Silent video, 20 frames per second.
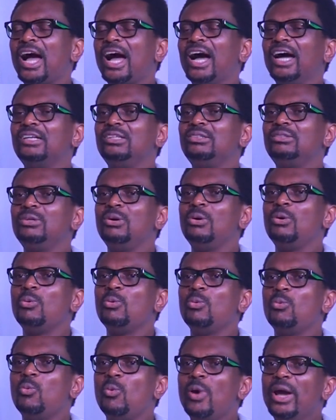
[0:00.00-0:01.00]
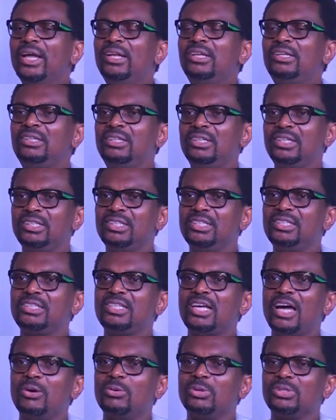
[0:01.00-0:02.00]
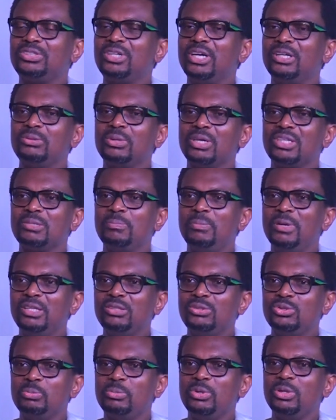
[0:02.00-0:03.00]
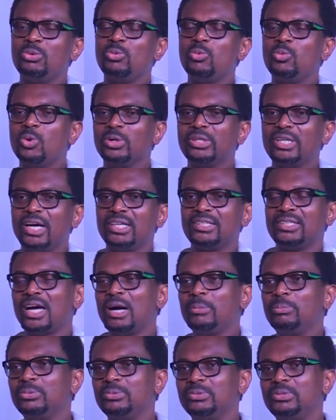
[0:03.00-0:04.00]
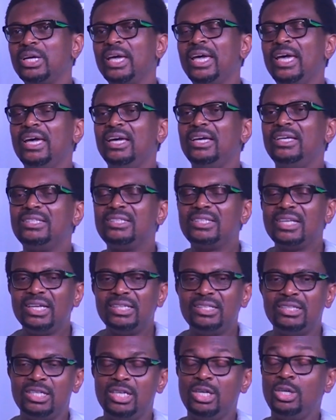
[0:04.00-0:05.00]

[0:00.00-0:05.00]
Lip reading: And when this guy was trying to explain to me what has happened, he said,